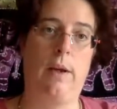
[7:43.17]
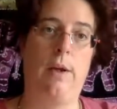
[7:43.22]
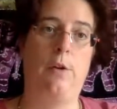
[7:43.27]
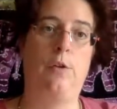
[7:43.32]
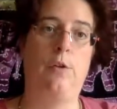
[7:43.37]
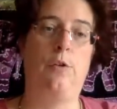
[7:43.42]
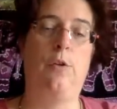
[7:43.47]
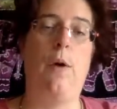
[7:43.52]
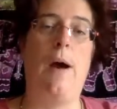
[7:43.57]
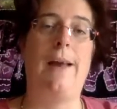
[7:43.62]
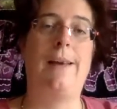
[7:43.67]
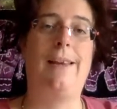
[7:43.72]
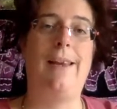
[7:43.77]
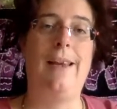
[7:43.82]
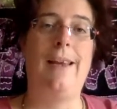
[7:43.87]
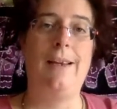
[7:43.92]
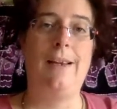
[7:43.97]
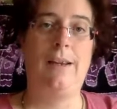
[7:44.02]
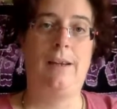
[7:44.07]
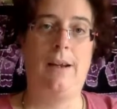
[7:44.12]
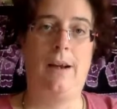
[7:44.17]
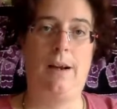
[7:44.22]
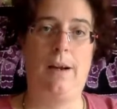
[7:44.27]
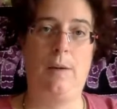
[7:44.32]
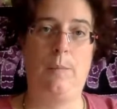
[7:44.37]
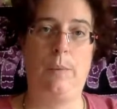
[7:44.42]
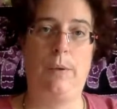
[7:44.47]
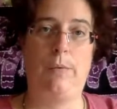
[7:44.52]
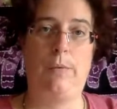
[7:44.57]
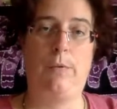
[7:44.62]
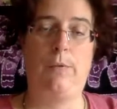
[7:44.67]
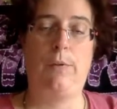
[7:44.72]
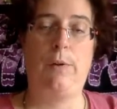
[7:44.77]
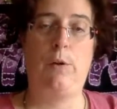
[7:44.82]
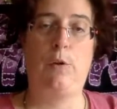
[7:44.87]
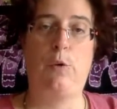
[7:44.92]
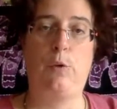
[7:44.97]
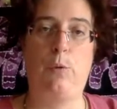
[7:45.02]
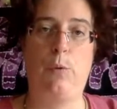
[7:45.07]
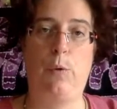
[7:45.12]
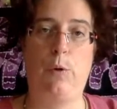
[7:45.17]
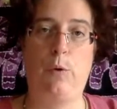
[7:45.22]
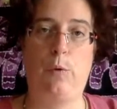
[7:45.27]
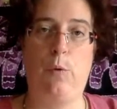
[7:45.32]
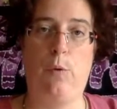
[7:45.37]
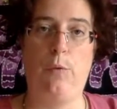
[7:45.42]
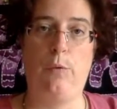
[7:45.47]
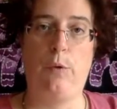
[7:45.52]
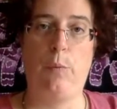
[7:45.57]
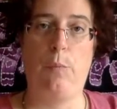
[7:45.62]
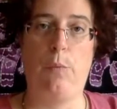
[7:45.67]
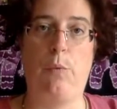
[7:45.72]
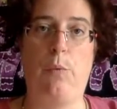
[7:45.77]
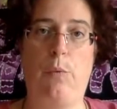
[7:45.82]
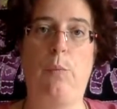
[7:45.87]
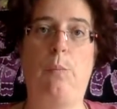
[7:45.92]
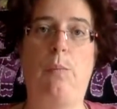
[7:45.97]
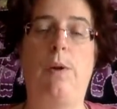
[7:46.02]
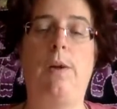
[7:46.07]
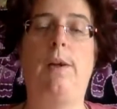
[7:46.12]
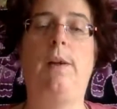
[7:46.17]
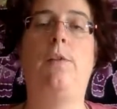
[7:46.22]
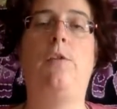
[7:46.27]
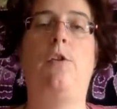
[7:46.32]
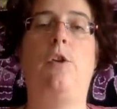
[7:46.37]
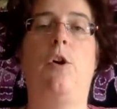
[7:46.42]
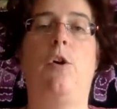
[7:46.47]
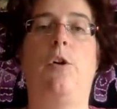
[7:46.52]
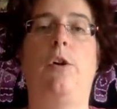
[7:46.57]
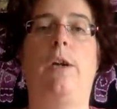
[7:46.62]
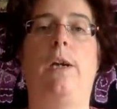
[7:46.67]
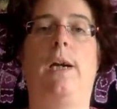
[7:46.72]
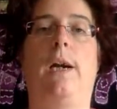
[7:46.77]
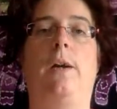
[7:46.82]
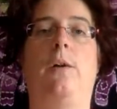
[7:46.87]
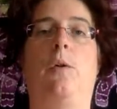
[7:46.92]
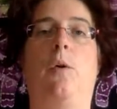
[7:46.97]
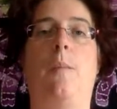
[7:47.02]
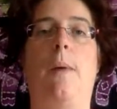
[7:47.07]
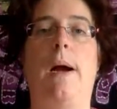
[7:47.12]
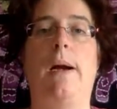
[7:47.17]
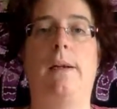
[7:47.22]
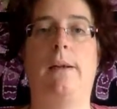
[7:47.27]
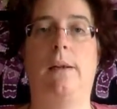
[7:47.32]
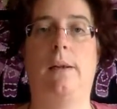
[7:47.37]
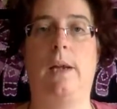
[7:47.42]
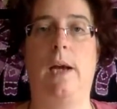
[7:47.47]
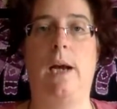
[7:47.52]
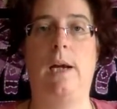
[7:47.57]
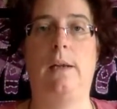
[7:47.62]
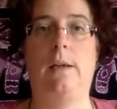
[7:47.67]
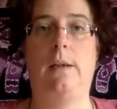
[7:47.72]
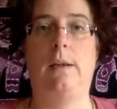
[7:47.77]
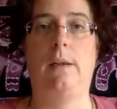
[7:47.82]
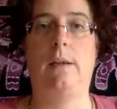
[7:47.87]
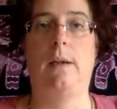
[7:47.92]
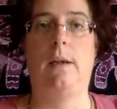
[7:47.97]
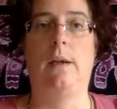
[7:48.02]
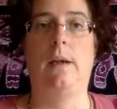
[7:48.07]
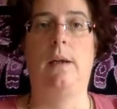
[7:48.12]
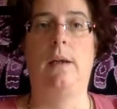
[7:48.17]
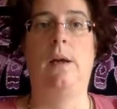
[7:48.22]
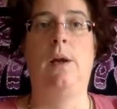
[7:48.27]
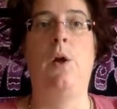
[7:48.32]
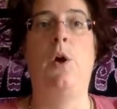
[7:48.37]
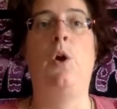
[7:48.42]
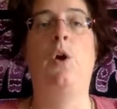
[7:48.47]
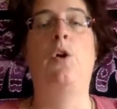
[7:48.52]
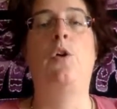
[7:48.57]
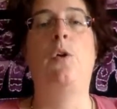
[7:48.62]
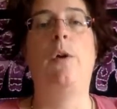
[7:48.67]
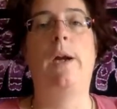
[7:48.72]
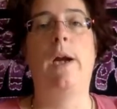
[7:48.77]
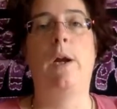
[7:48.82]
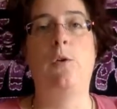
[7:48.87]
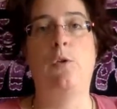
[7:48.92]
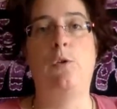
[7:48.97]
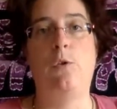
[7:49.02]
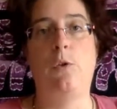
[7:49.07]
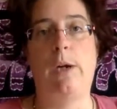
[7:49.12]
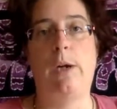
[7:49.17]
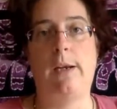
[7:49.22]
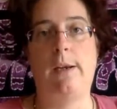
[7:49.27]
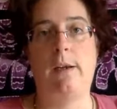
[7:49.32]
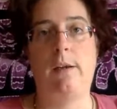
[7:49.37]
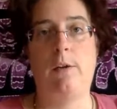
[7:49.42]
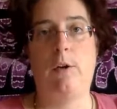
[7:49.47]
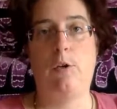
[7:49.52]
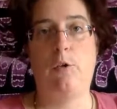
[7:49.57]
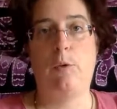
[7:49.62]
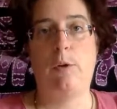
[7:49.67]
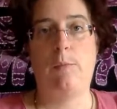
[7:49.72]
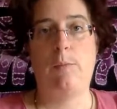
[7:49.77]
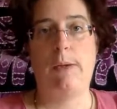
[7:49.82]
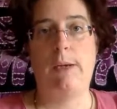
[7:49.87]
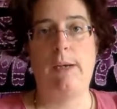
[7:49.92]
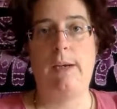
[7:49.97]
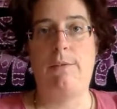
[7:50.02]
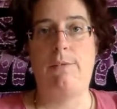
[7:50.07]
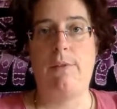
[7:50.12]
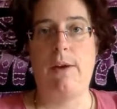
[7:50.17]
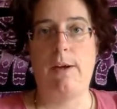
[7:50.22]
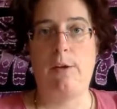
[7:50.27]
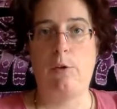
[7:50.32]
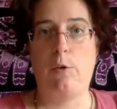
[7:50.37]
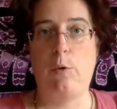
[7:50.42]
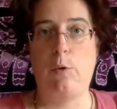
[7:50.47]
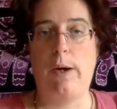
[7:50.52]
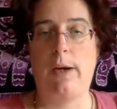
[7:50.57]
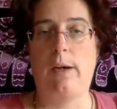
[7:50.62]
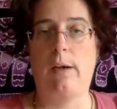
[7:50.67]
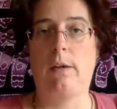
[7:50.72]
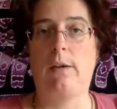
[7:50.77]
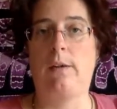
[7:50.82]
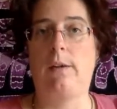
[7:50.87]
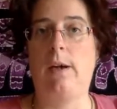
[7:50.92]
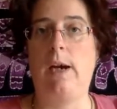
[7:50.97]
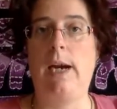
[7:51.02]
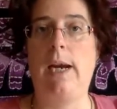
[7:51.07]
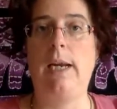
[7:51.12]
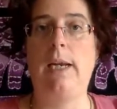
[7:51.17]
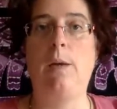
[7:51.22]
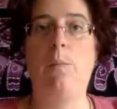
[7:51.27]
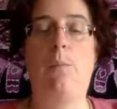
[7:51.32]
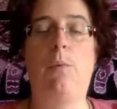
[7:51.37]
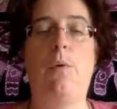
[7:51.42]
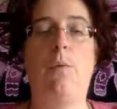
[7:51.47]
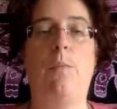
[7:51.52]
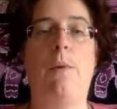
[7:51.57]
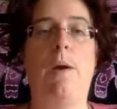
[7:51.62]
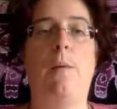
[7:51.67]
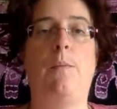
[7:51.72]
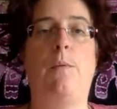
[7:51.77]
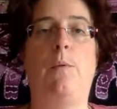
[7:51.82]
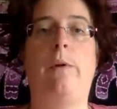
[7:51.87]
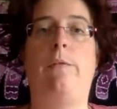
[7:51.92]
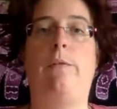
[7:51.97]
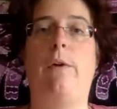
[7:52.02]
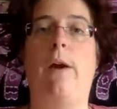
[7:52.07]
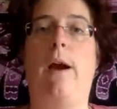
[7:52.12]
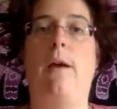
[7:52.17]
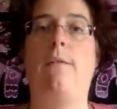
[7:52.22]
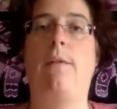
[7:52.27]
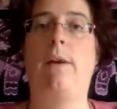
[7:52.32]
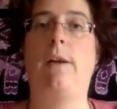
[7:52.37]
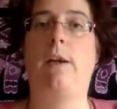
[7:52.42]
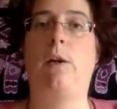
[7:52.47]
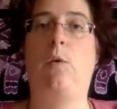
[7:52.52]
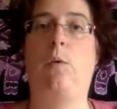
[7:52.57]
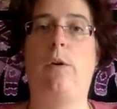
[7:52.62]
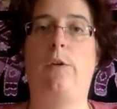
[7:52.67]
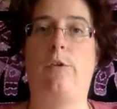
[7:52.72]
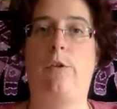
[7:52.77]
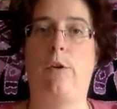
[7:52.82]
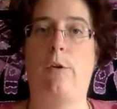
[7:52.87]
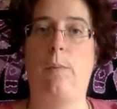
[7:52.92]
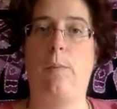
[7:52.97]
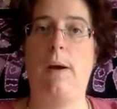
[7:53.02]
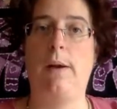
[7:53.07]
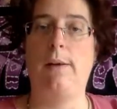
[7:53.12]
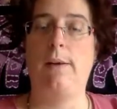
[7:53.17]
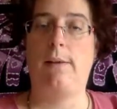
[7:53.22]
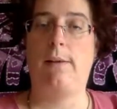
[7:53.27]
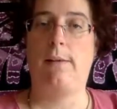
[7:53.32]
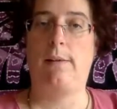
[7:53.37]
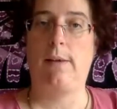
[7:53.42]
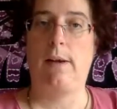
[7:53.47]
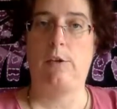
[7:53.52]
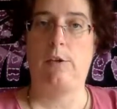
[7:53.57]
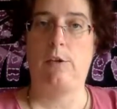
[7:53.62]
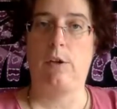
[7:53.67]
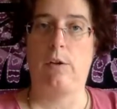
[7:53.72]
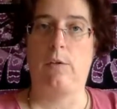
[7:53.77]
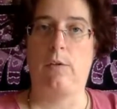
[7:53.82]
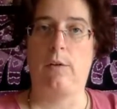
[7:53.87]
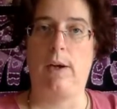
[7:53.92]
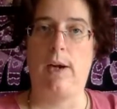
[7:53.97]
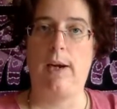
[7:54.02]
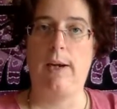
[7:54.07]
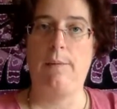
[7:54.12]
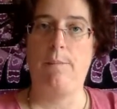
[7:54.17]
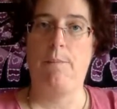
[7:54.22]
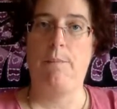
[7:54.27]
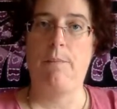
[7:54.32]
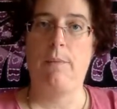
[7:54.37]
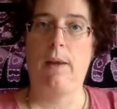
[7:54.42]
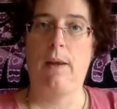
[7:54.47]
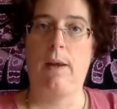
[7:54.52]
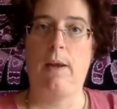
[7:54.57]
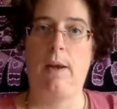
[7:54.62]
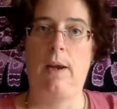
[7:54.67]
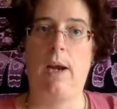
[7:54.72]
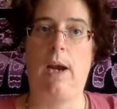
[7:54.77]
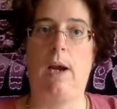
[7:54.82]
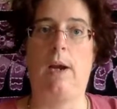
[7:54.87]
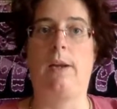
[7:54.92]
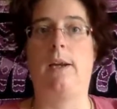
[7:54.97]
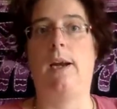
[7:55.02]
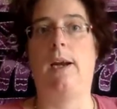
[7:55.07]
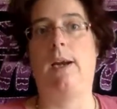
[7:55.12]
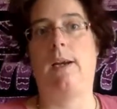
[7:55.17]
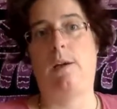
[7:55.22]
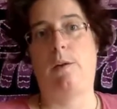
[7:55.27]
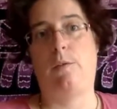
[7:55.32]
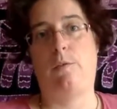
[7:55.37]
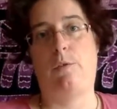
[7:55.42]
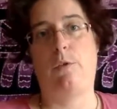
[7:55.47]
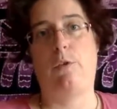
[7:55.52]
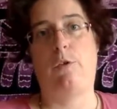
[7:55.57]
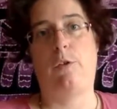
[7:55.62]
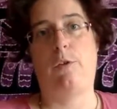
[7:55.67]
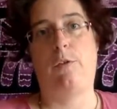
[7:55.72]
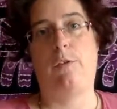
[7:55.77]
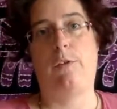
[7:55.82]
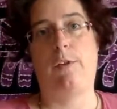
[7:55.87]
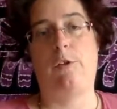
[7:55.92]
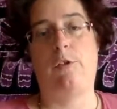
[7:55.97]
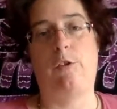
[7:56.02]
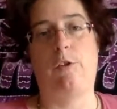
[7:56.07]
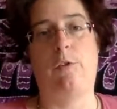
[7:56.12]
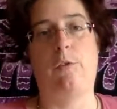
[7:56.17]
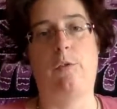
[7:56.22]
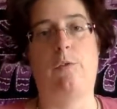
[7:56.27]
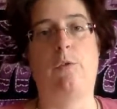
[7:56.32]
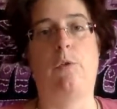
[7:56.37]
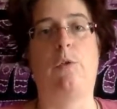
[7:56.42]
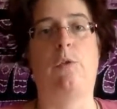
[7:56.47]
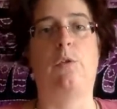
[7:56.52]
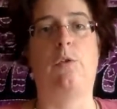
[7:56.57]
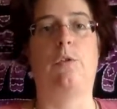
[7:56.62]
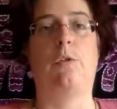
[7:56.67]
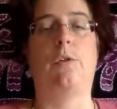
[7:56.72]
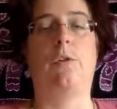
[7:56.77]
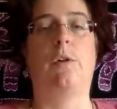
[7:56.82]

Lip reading: So at any time, if you feel too uncomfortable, please know you can go back to that. You can also get in touch with me if you encounter any problem or if you have any question about this session, okay? And any future session, of course.